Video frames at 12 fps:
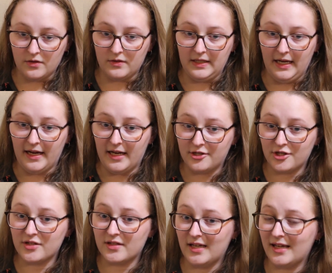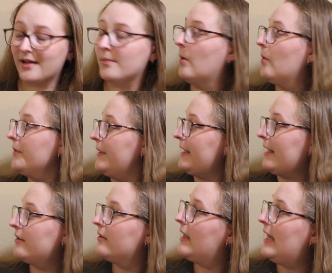yeah, I just like pulled it
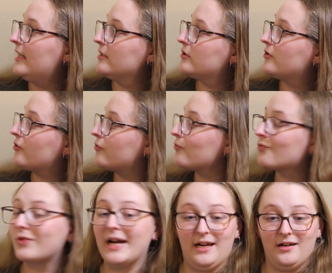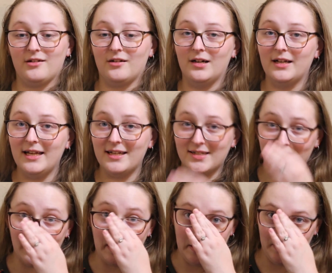out and cranked on it.
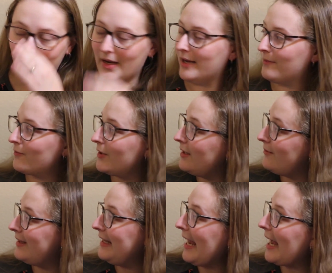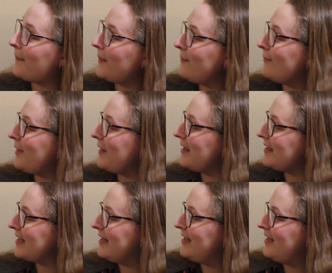I'm really happy with
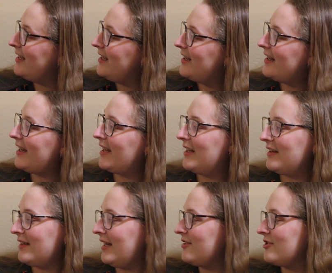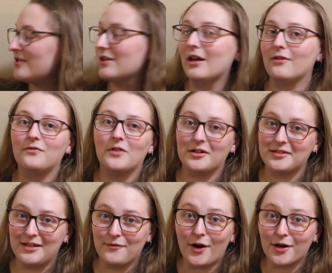it. I just love
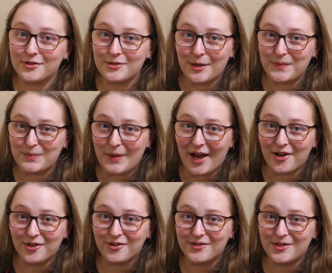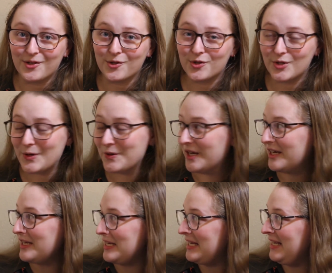Flossy Fox Shop's patterns. They're so
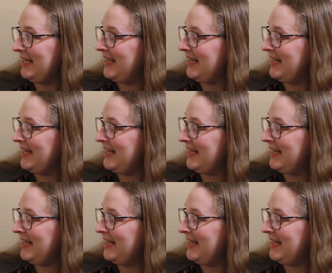good.